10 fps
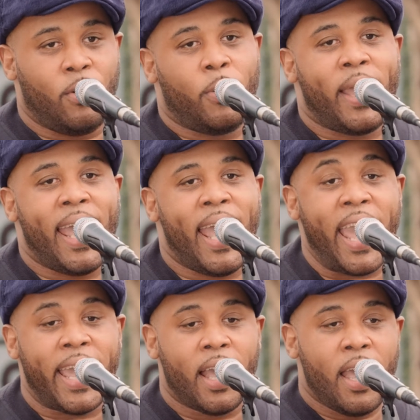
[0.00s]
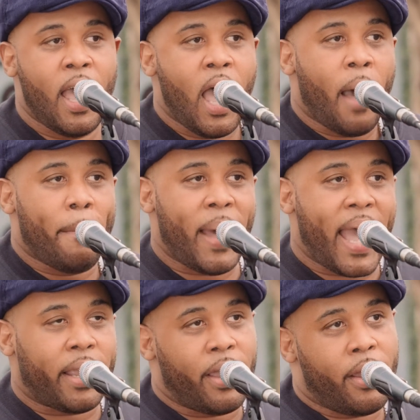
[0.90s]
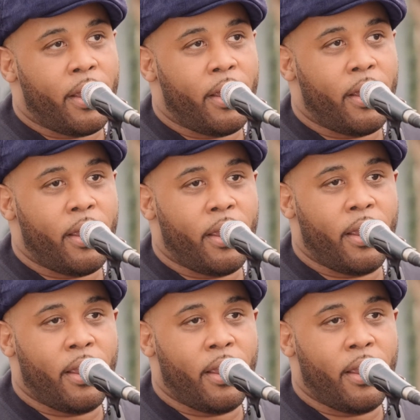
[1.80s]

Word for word: way? My girl,